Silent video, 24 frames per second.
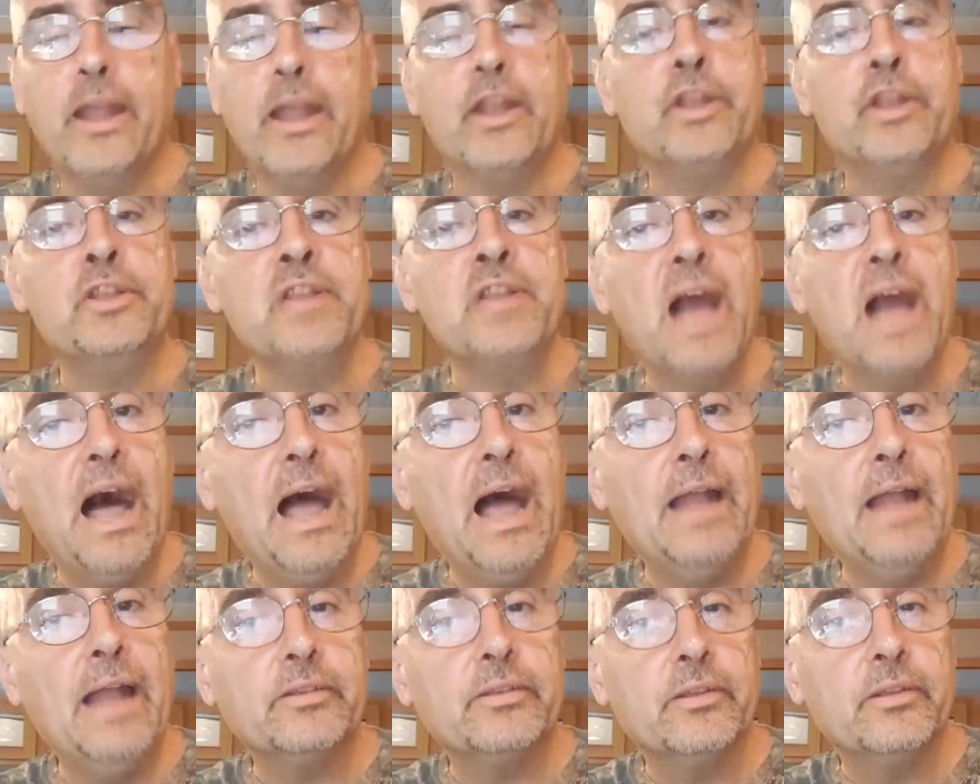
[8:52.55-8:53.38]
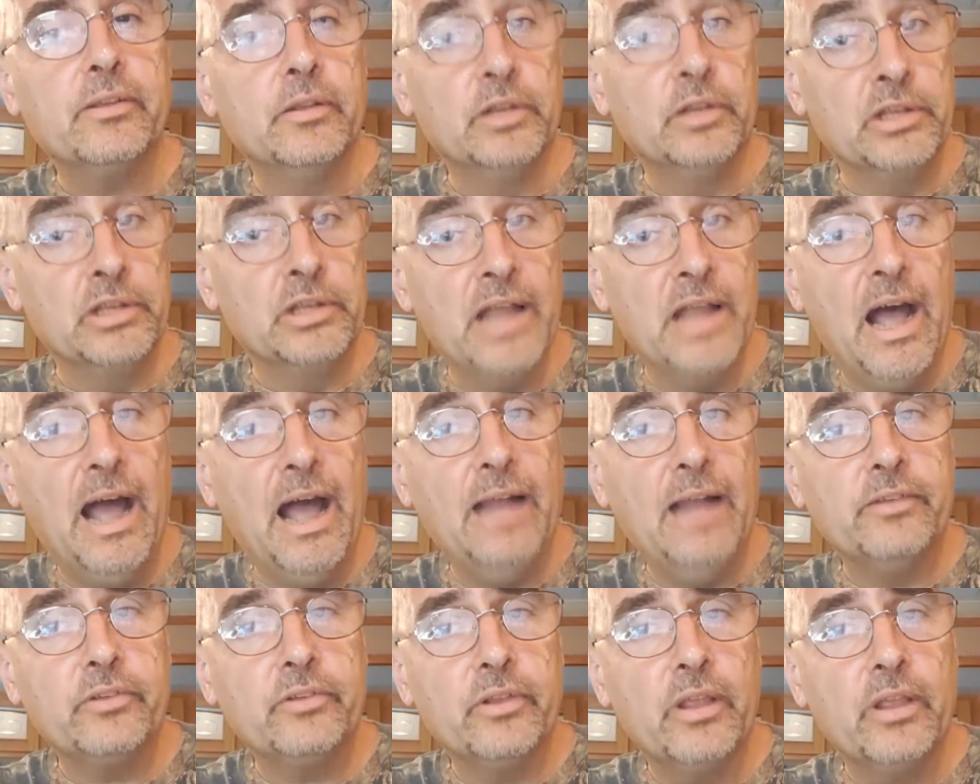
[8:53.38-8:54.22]
not
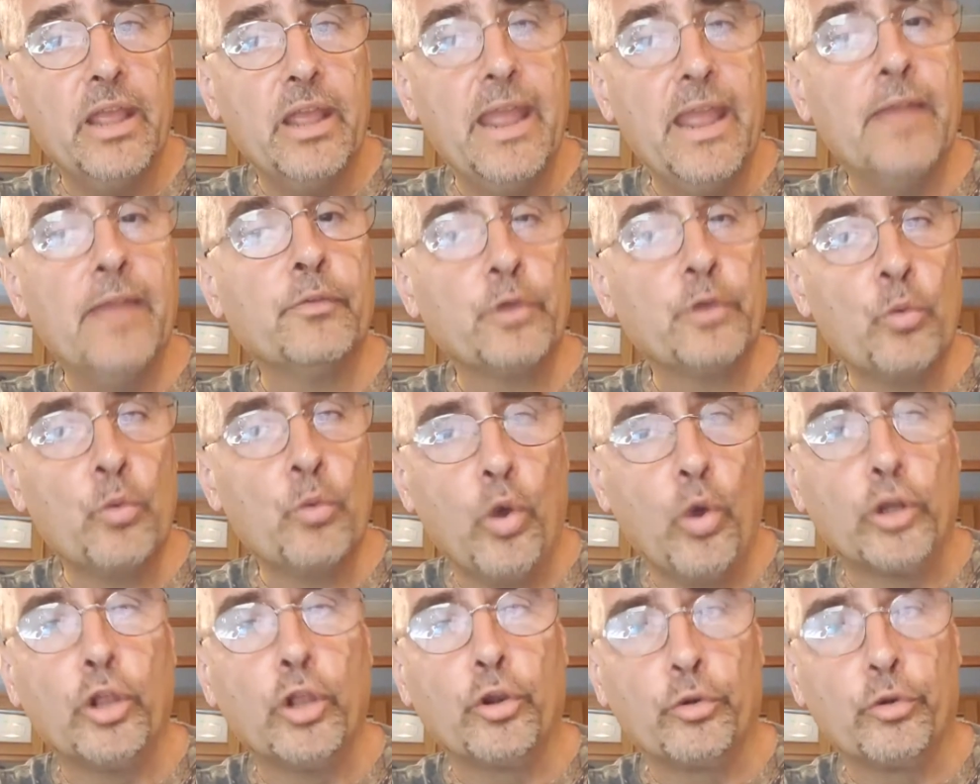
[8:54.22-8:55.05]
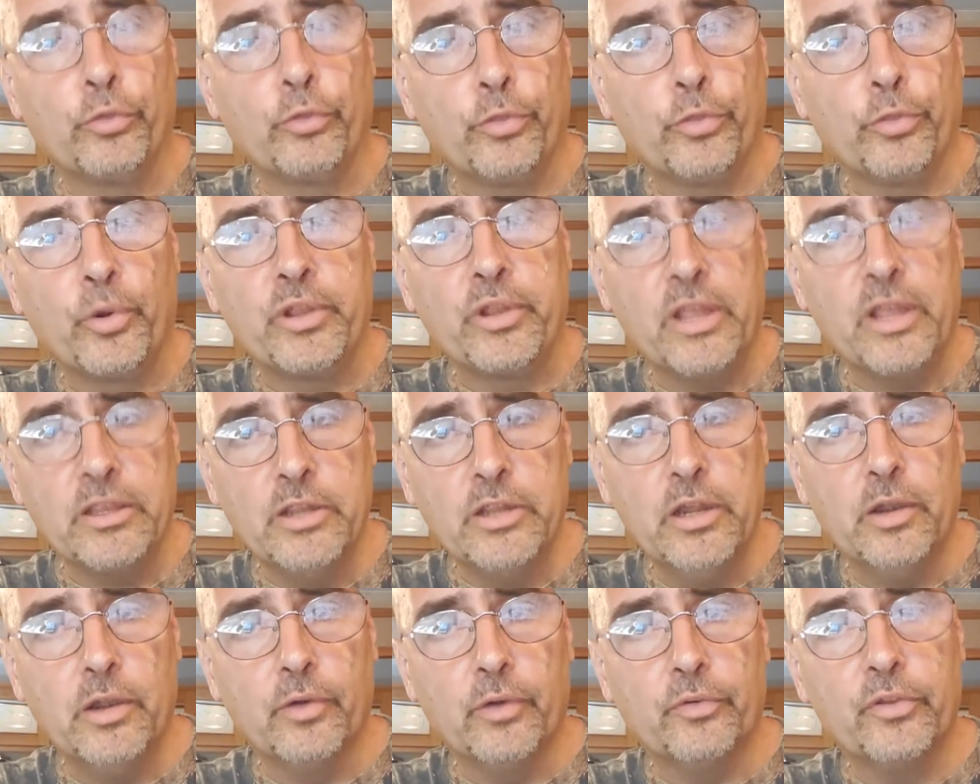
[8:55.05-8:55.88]
not every 138
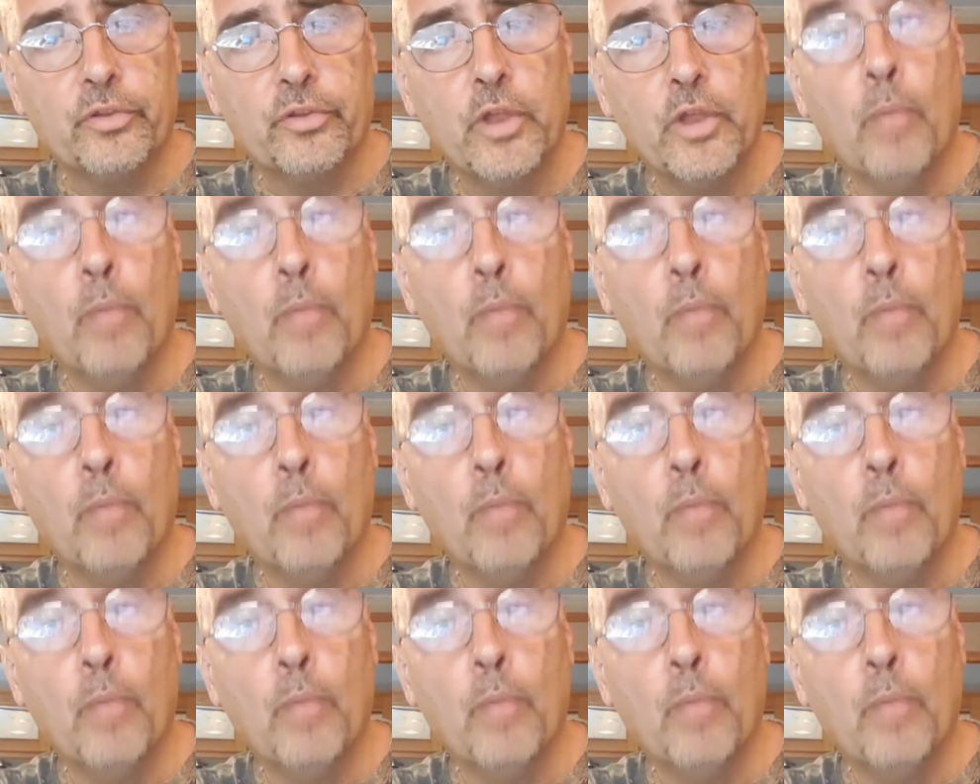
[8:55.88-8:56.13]
years,